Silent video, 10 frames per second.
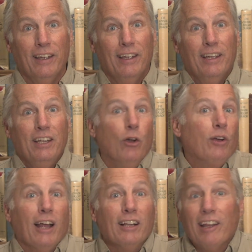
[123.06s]
you know,
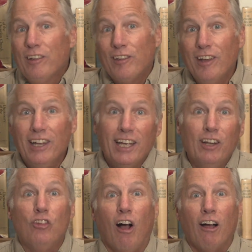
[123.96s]
kind of like sitting in a
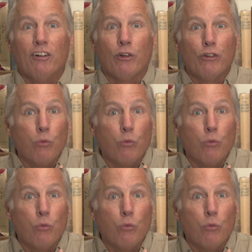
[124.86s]
doctor's